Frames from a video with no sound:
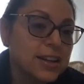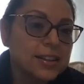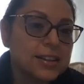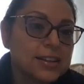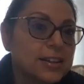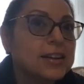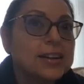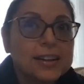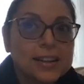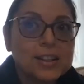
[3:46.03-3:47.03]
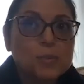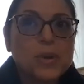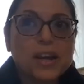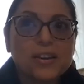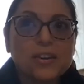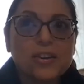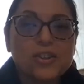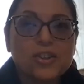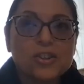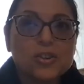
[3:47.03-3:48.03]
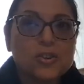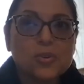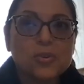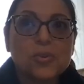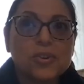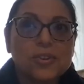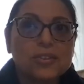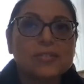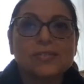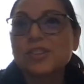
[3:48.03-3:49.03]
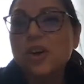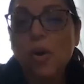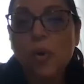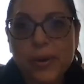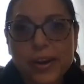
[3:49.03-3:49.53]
Like, it's better to go